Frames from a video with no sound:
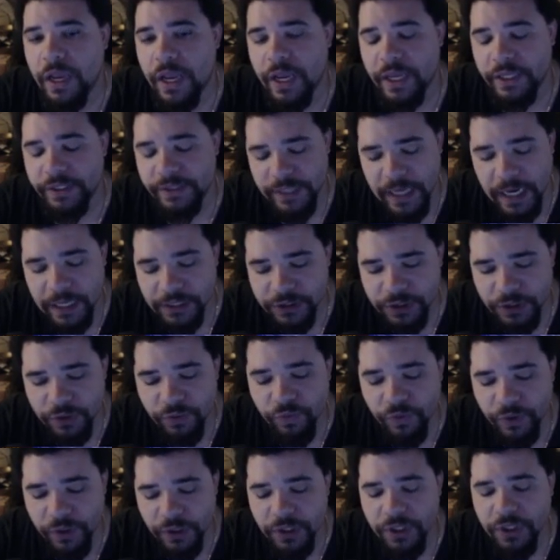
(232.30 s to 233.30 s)
it's actually
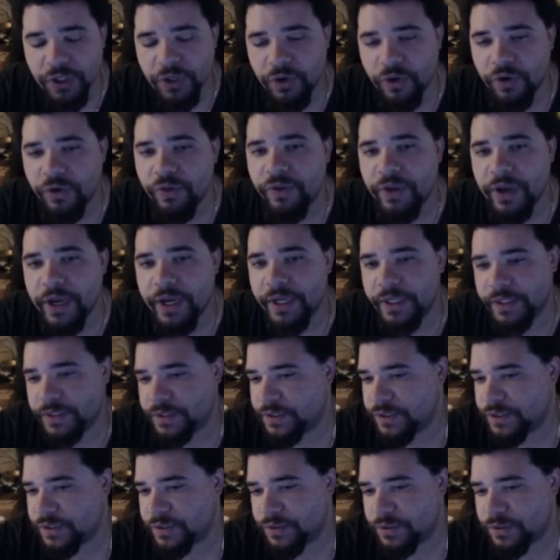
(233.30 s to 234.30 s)
really good that
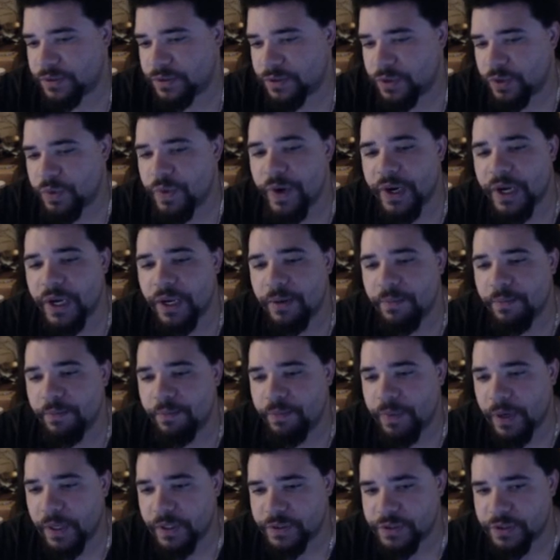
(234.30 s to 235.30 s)
it's Quick and
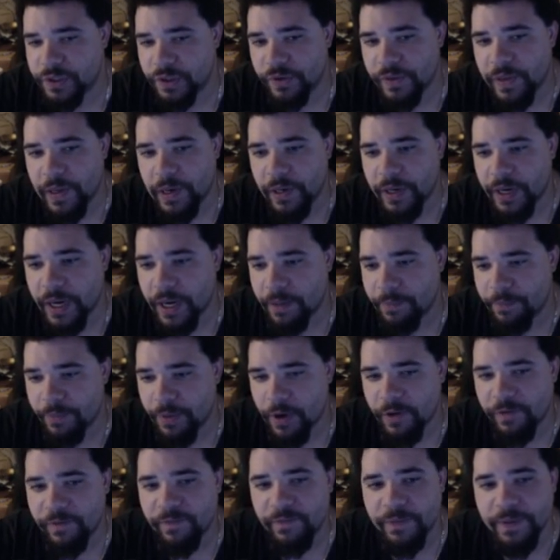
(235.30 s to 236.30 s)
Buster that are getting
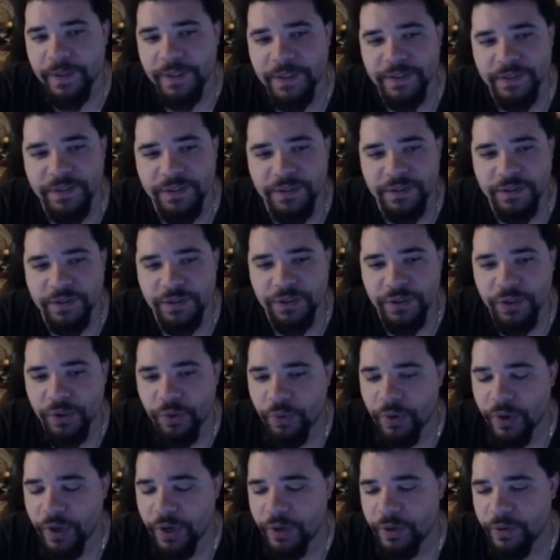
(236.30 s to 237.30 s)
buffed because you
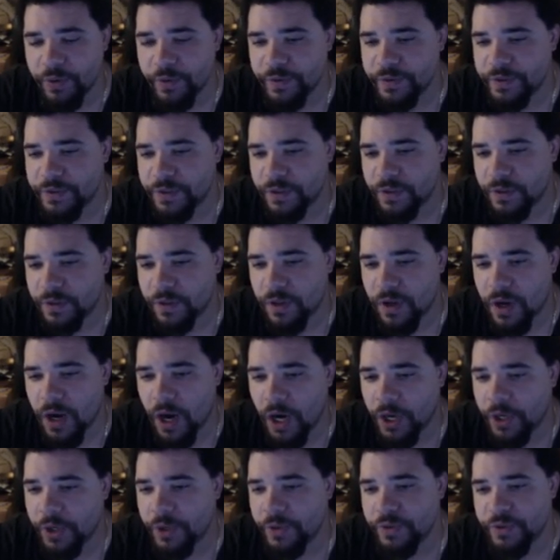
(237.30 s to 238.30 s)
can use
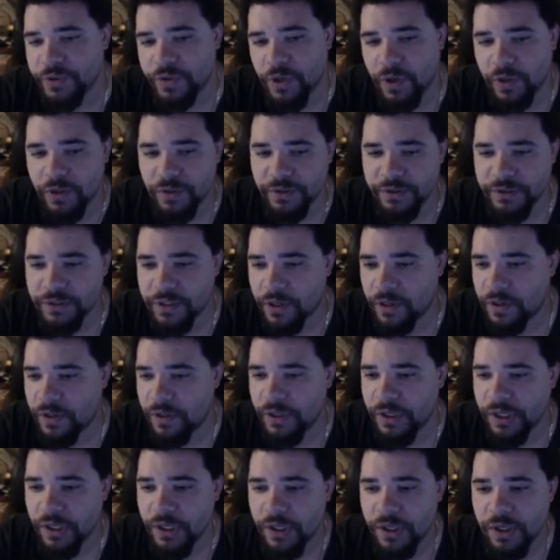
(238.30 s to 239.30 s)
no's Arts card